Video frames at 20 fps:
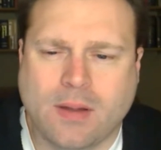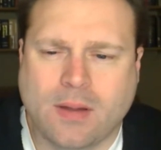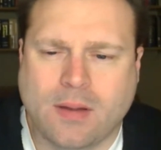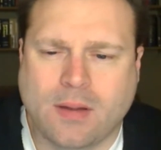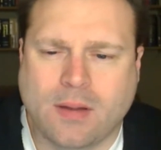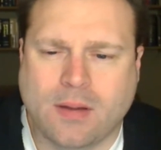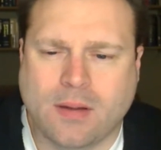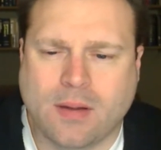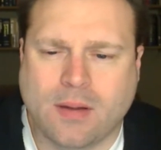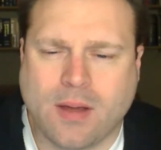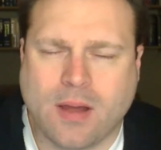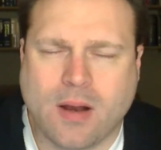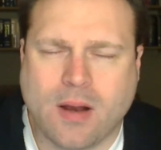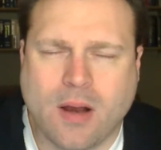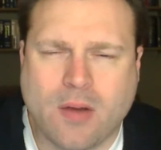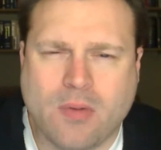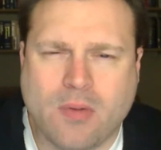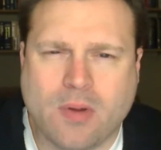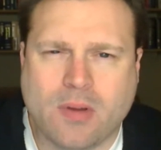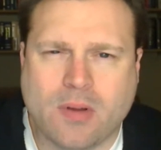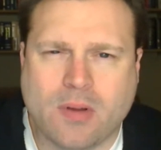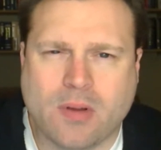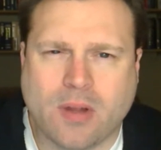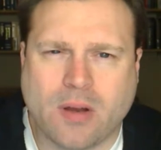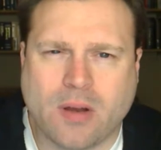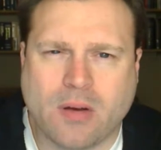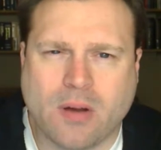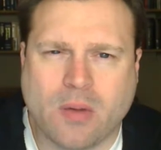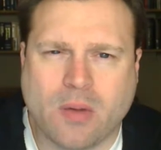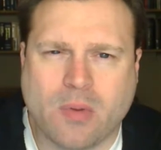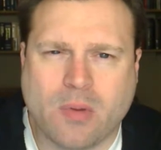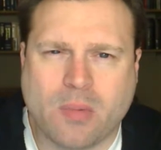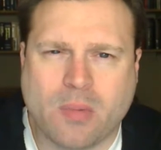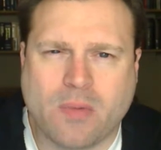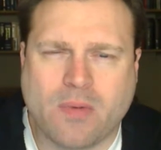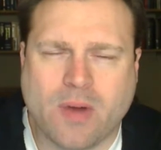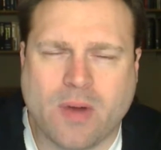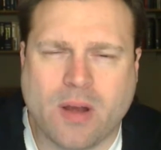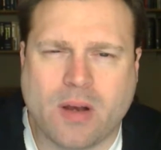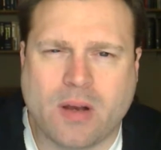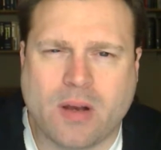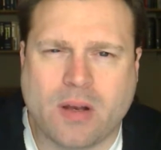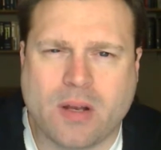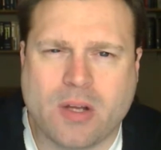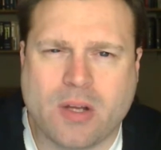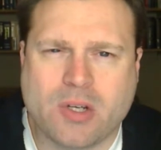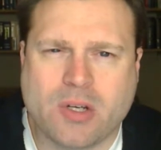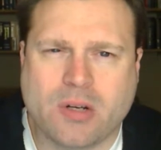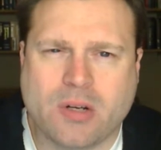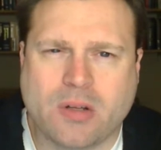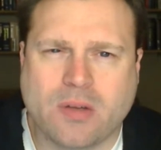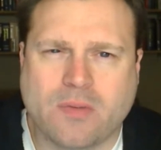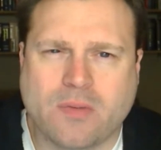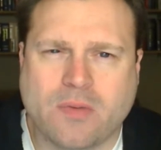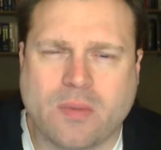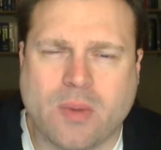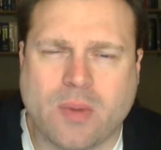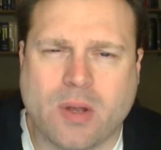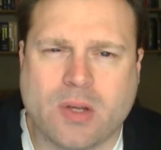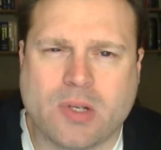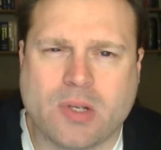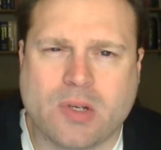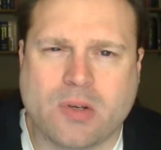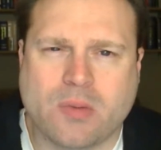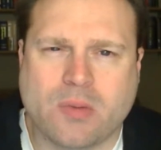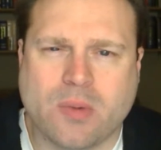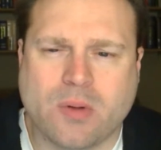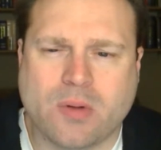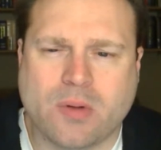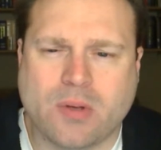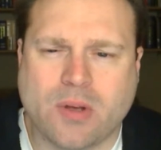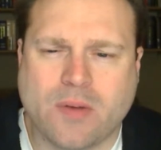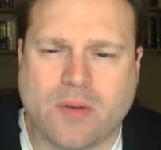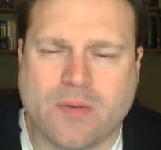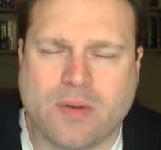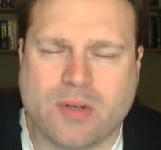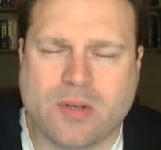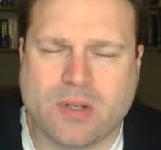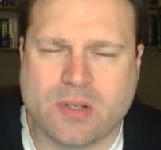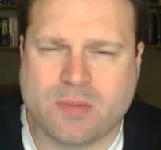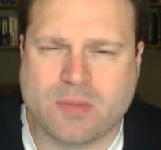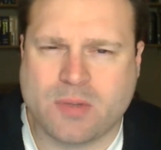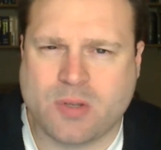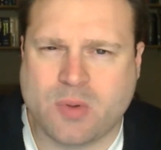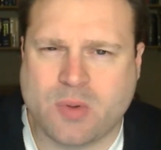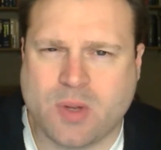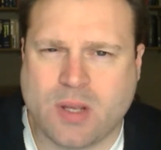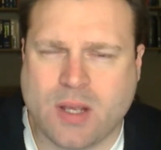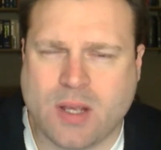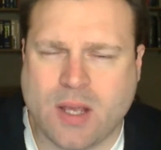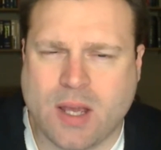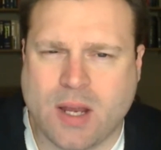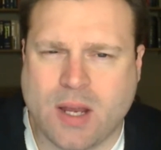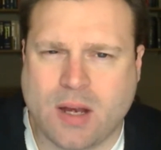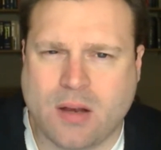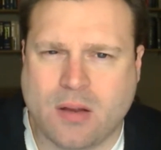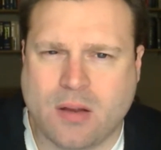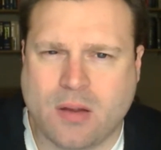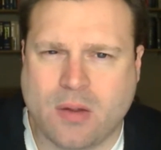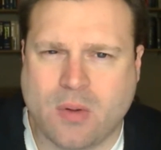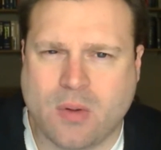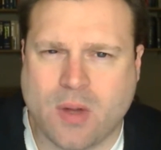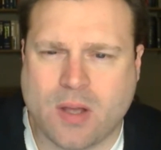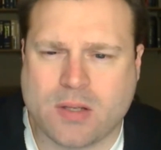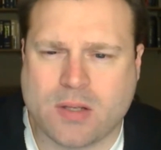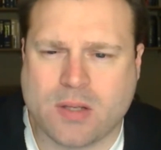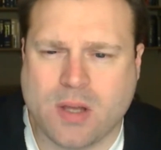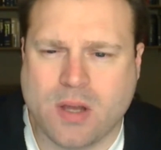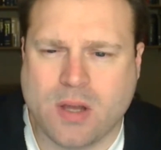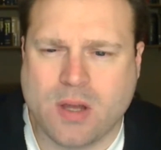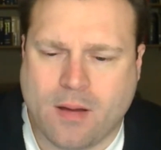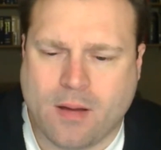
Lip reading: Had I written the letter, I would have provided additional information about the differences between Canada and the U.S.